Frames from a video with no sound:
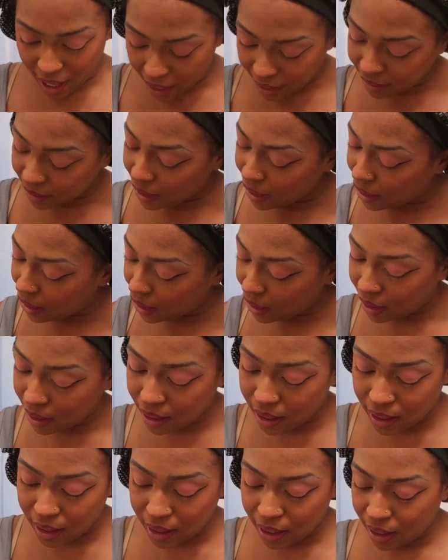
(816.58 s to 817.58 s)
highlight.
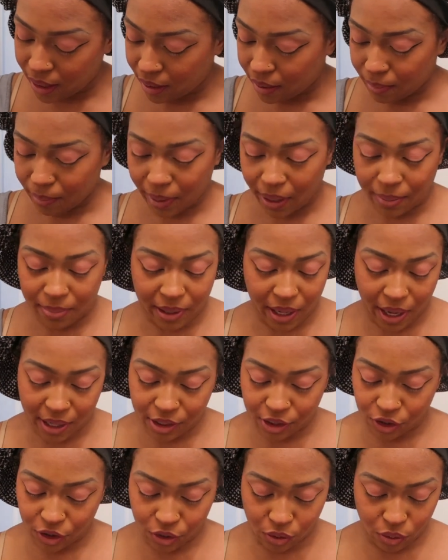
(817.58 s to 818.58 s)
Baby, I
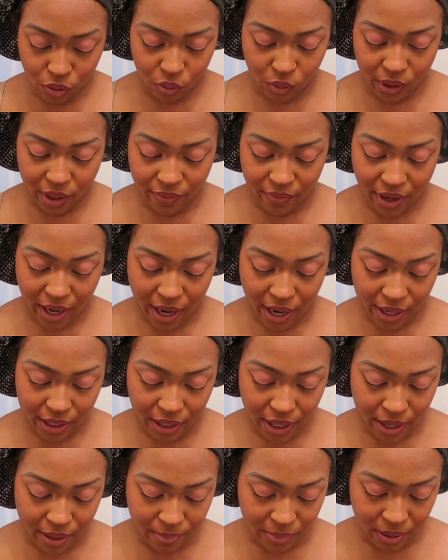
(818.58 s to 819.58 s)
just use whatever
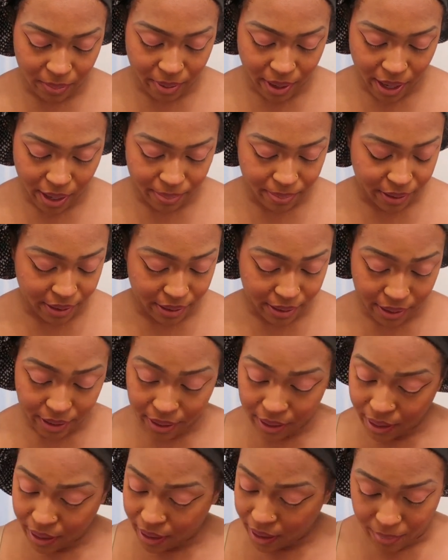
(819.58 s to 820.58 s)
highlight be popping.
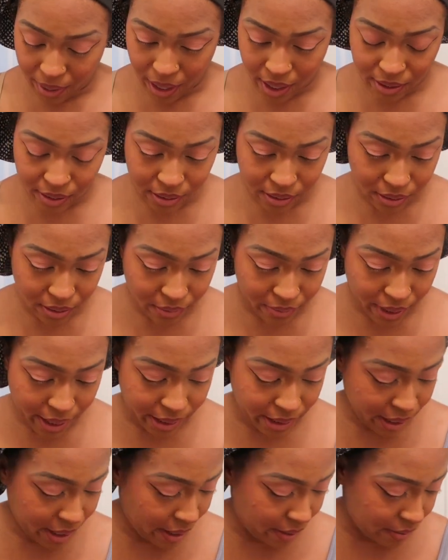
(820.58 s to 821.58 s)
Honestly,
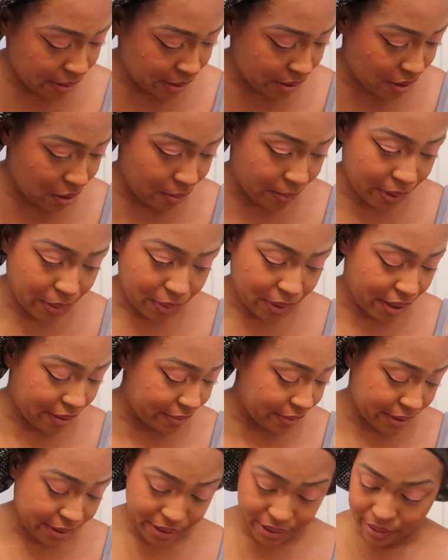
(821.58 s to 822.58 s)
right now, it's gonna be
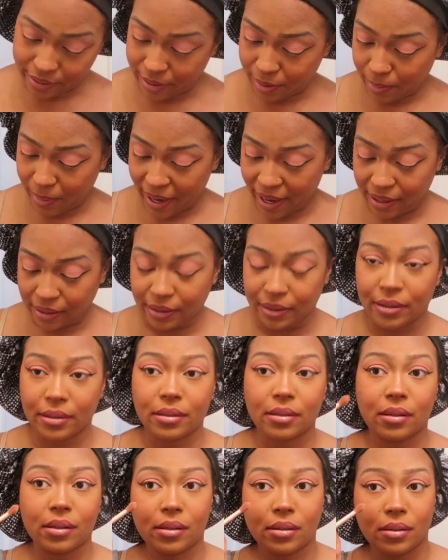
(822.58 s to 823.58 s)
whatever is in this palette.
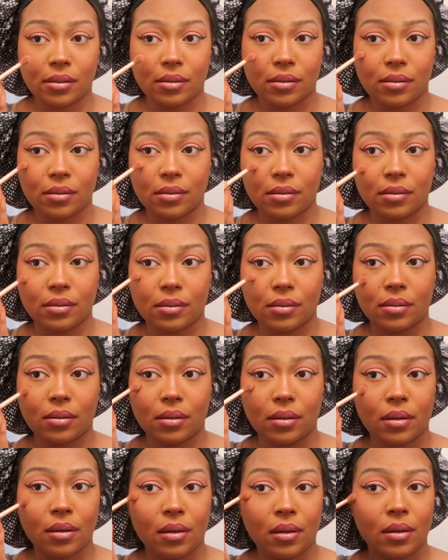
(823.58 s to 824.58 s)
So I just
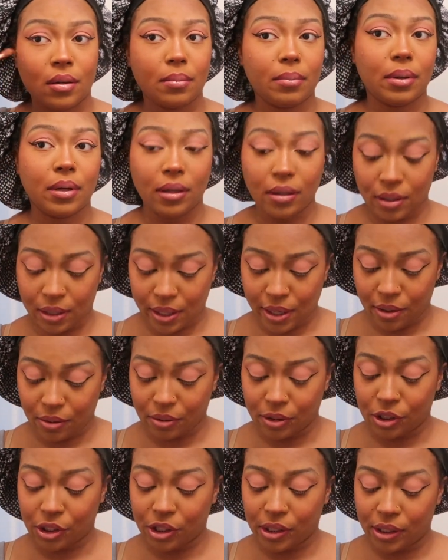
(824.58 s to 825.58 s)
put a little of that on
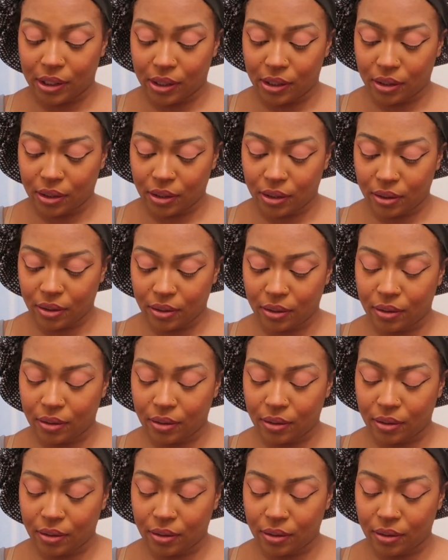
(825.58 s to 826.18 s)
the cheek.